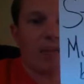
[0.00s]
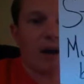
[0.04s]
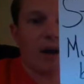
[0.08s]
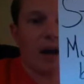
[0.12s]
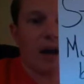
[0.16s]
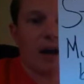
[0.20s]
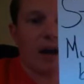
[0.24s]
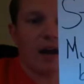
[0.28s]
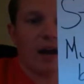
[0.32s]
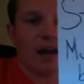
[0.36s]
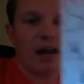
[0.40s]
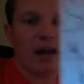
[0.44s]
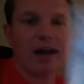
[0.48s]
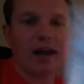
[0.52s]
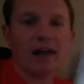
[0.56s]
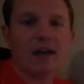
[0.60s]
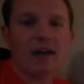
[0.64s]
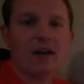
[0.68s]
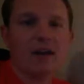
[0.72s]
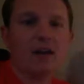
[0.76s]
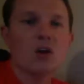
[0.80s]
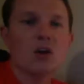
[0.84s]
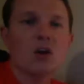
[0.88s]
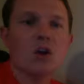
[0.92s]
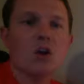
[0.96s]
pi.
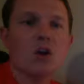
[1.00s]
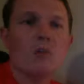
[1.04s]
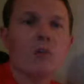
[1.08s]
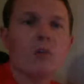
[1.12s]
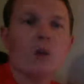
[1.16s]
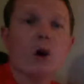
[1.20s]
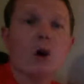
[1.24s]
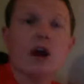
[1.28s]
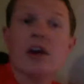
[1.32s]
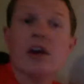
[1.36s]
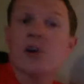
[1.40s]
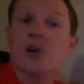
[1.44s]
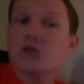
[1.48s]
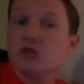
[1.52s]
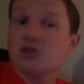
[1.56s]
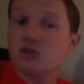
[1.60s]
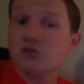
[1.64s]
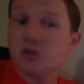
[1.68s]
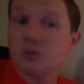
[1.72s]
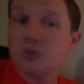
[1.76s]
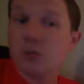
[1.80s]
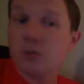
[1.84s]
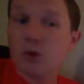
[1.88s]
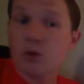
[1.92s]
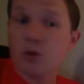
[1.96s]
Well, I use
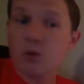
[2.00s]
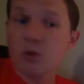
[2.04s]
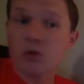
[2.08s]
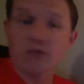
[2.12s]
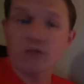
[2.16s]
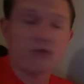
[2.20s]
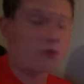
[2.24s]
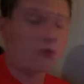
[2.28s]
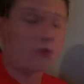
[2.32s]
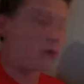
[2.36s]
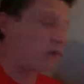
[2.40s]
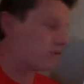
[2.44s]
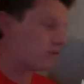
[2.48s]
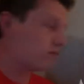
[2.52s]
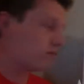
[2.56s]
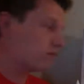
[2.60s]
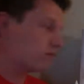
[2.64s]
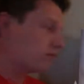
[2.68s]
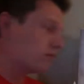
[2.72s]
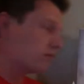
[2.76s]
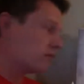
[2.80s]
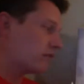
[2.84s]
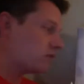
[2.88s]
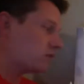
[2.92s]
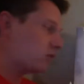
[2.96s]
3.14.
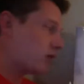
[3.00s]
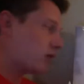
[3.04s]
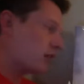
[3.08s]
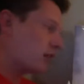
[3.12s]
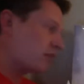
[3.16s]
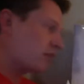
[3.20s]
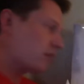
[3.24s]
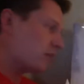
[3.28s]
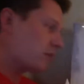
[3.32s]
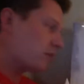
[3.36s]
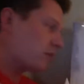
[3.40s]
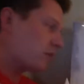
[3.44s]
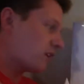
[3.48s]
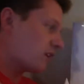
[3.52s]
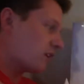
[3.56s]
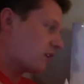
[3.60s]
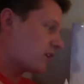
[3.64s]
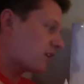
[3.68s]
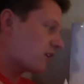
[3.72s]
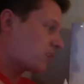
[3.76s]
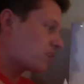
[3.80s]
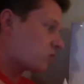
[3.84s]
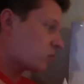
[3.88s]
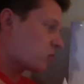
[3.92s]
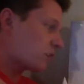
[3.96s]
We've talked about that.
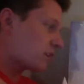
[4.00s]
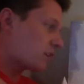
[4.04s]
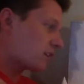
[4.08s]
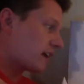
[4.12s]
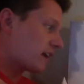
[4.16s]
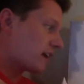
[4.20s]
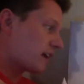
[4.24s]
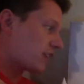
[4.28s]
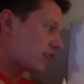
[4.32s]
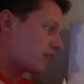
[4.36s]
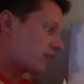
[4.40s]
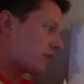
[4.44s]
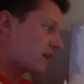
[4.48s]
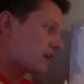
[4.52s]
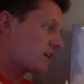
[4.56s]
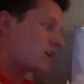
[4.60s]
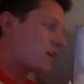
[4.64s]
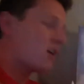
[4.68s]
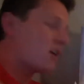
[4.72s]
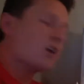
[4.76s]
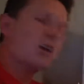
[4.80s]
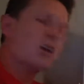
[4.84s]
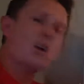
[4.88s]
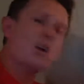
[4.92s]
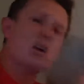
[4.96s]
That's well documented.
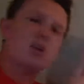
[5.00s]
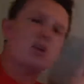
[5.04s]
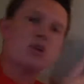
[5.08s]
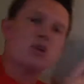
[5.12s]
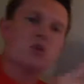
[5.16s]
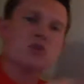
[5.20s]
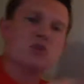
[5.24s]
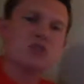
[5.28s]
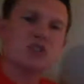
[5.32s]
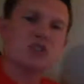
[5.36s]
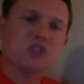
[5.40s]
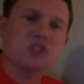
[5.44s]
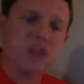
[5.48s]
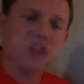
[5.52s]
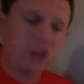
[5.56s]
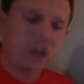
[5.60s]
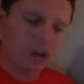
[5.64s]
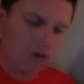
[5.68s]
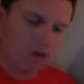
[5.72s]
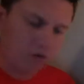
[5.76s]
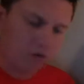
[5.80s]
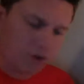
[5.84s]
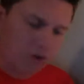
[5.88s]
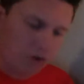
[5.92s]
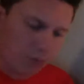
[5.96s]
Use a
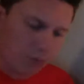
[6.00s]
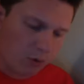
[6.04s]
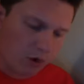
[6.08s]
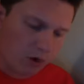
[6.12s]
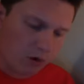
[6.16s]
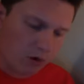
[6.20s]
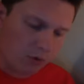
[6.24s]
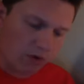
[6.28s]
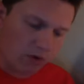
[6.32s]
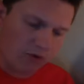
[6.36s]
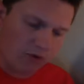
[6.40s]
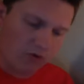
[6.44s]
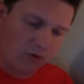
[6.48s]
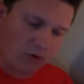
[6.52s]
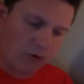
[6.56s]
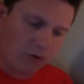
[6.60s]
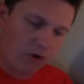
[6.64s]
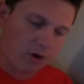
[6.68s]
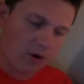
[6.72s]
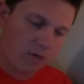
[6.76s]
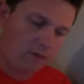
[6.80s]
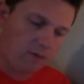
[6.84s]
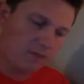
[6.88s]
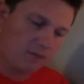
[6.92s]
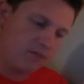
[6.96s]
standard
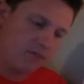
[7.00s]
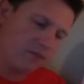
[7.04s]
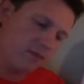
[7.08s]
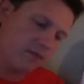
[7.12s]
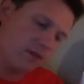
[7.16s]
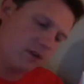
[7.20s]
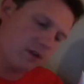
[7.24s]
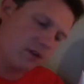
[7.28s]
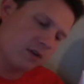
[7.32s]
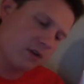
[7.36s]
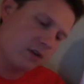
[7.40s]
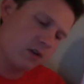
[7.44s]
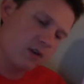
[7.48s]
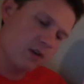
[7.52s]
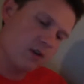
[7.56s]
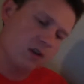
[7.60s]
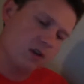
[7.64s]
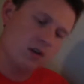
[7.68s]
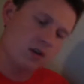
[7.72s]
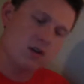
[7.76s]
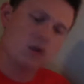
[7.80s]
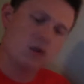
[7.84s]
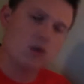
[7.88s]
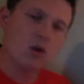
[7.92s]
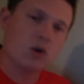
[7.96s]
3.14.
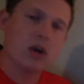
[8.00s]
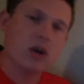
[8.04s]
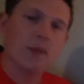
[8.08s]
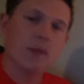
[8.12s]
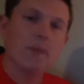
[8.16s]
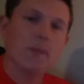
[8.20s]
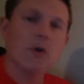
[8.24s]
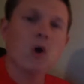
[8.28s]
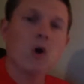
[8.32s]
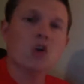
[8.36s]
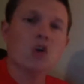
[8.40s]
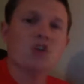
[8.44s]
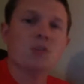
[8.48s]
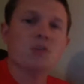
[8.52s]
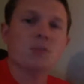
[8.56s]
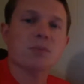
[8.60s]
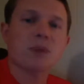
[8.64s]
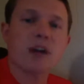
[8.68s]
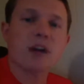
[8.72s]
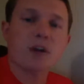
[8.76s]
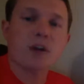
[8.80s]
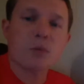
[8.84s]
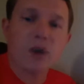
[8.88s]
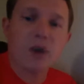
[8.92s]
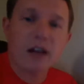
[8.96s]
So I
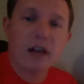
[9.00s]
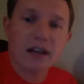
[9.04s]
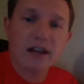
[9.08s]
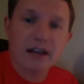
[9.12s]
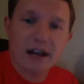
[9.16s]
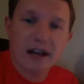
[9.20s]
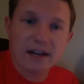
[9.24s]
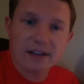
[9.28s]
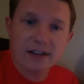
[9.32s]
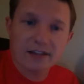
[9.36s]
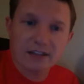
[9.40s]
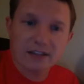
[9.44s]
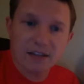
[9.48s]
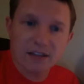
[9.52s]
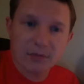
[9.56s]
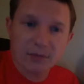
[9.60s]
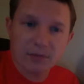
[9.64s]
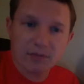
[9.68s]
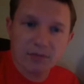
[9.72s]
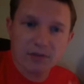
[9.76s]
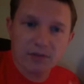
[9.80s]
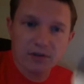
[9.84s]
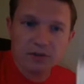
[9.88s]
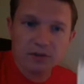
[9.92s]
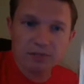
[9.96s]
multiplied what I got in step
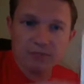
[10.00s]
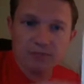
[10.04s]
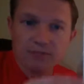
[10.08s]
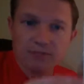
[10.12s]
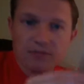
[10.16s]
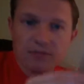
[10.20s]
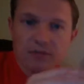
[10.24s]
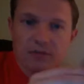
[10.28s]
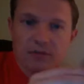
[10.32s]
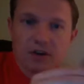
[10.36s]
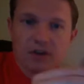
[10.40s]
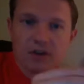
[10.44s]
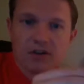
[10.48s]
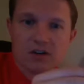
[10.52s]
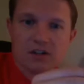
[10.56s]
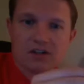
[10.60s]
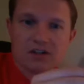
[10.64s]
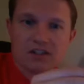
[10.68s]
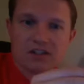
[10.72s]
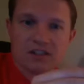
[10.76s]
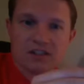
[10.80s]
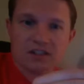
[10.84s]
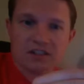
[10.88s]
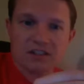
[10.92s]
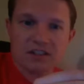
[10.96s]
3,
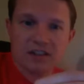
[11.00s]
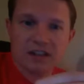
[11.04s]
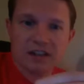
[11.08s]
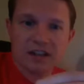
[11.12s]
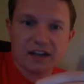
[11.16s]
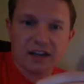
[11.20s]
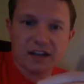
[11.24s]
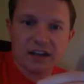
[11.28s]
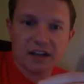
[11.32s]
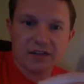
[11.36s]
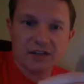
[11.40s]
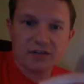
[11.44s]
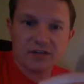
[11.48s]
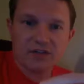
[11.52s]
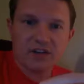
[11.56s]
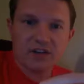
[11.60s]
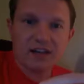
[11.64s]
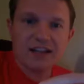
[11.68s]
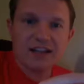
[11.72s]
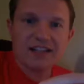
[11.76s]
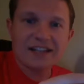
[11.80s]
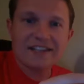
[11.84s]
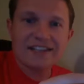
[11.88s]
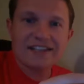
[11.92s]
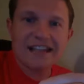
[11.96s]
116.5,
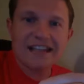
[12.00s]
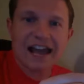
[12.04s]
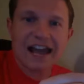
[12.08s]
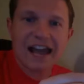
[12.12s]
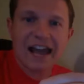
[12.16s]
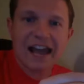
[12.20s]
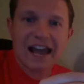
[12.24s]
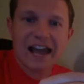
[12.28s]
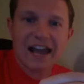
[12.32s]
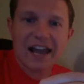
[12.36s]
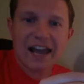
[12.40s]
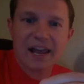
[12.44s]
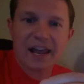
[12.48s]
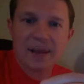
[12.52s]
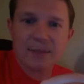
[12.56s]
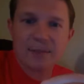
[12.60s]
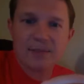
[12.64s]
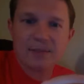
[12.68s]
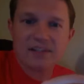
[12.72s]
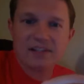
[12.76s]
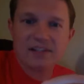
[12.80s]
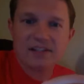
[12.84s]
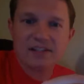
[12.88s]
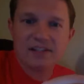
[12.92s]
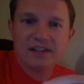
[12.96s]

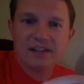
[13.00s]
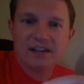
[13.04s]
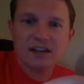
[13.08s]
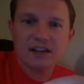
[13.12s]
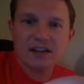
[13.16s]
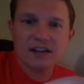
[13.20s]
times